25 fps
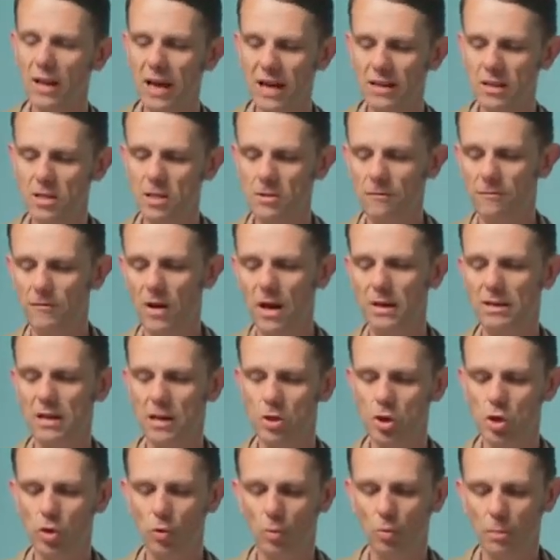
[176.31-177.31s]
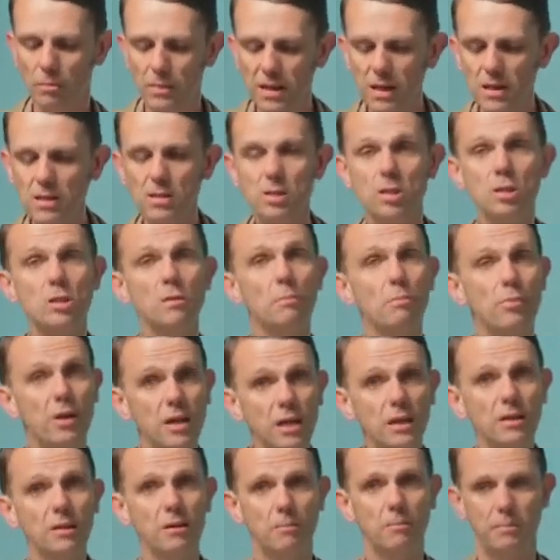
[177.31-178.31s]
lacks the financial means to
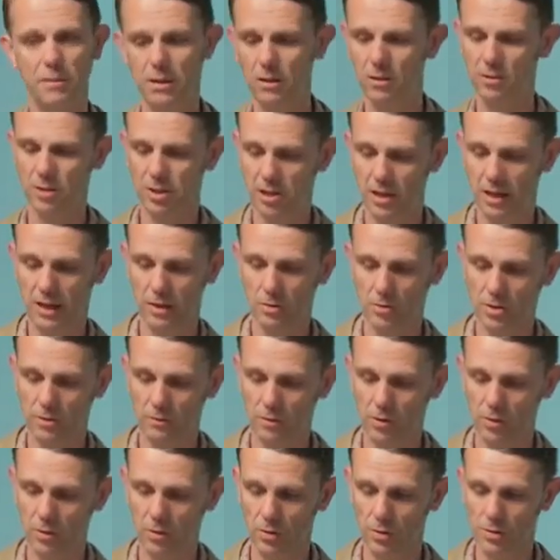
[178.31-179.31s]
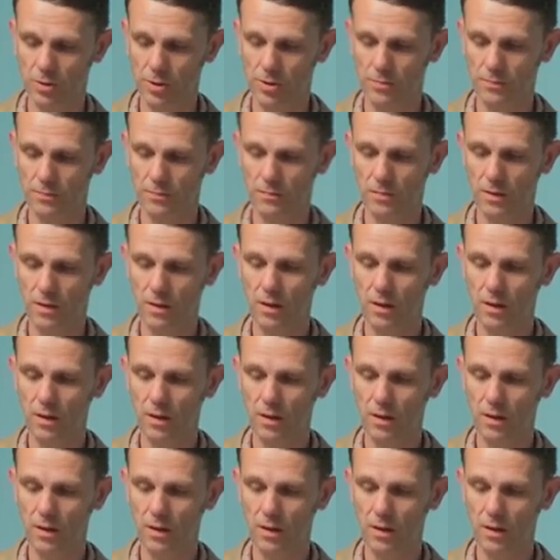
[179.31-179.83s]
bring an appeal to the House of Lords.